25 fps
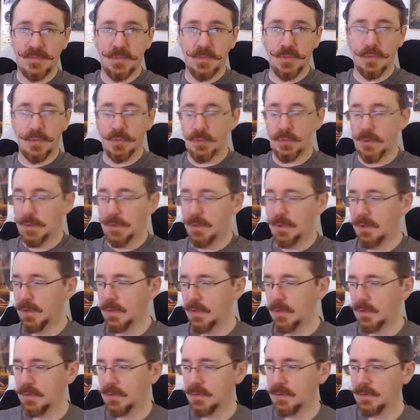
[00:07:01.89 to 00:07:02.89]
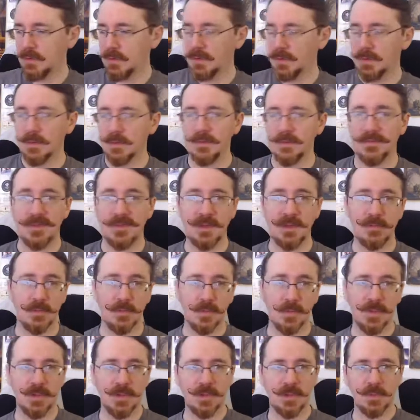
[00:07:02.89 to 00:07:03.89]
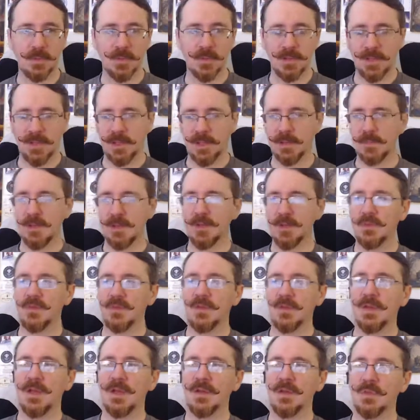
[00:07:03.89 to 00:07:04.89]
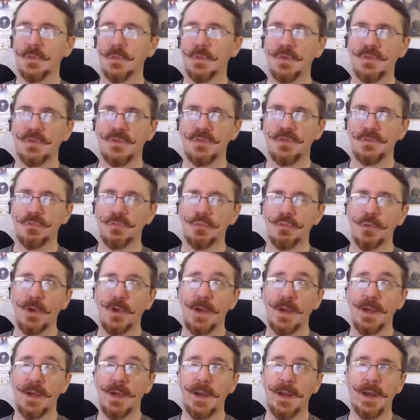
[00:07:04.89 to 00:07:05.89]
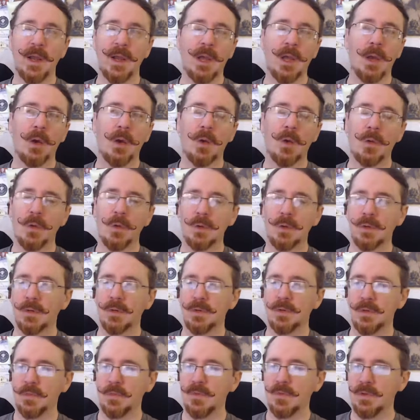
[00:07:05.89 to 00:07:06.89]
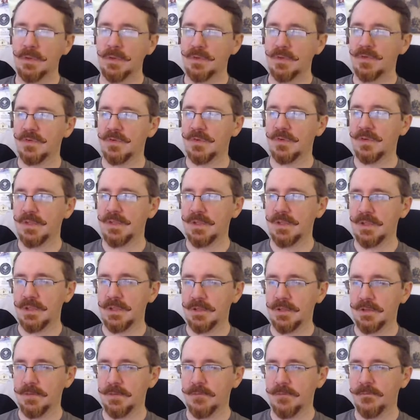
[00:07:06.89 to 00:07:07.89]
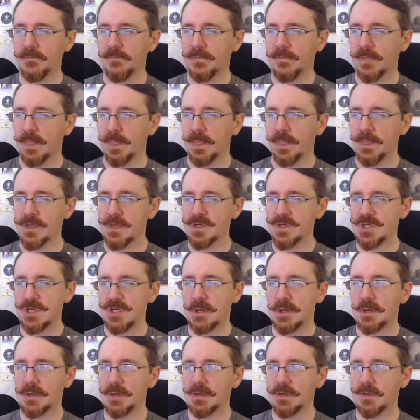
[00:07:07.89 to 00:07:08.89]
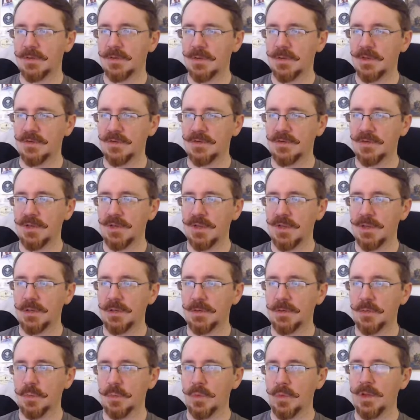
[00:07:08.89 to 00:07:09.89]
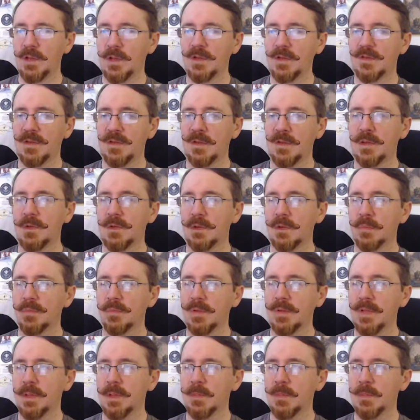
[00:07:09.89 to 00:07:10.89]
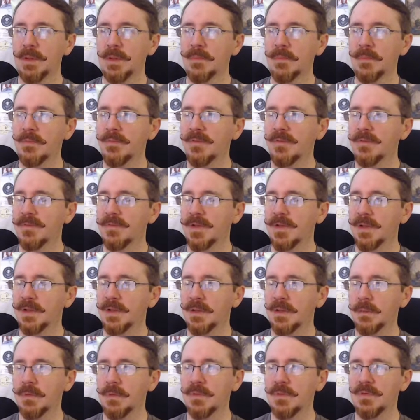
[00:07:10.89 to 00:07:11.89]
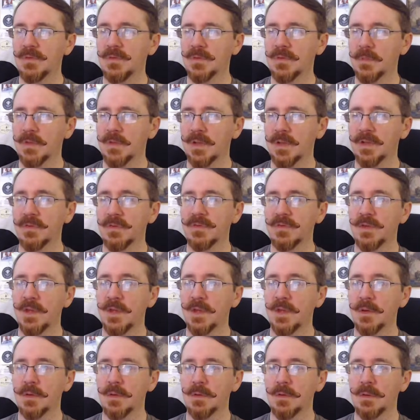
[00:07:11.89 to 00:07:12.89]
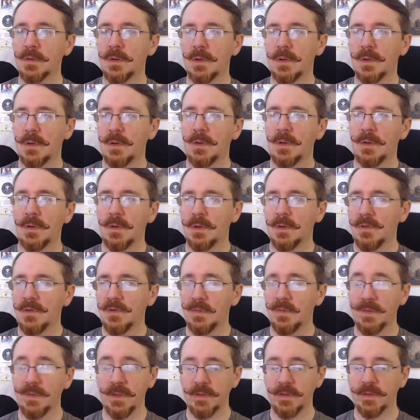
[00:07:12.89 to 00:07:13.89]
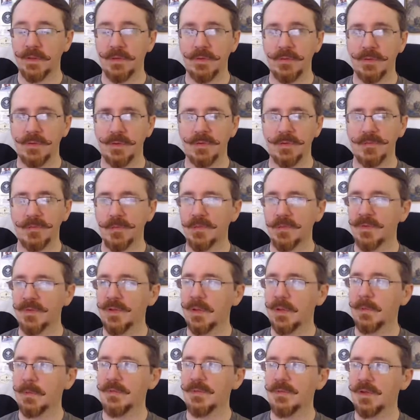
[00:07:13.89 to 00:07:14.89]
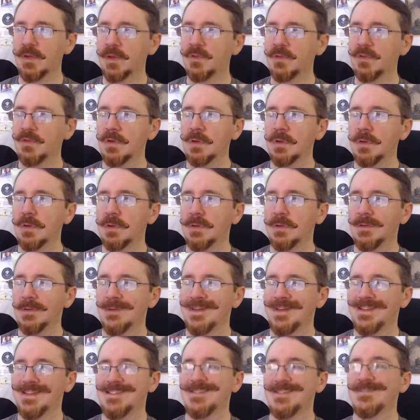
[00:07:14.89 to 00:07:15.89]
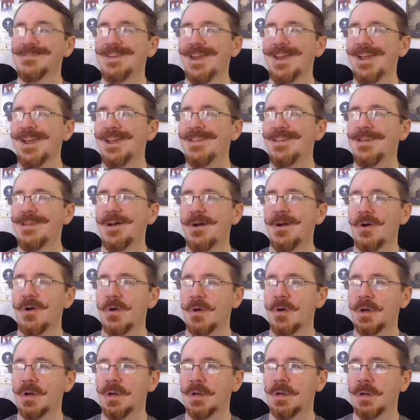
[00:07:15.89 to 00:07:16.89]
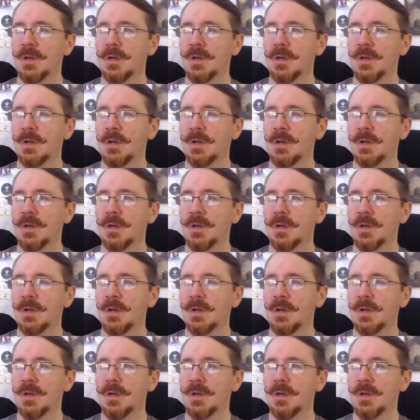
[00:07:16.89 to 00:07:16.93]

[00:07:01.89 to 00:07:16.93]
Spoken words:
Doom, the flavor wheel, but again, I'm not using that as much right now. I've been using the chart, thanks to Daniel Whittington. You can blame him for the fact that I'm using something else now. So like the third or fourth time I've changed it. That's okay, though.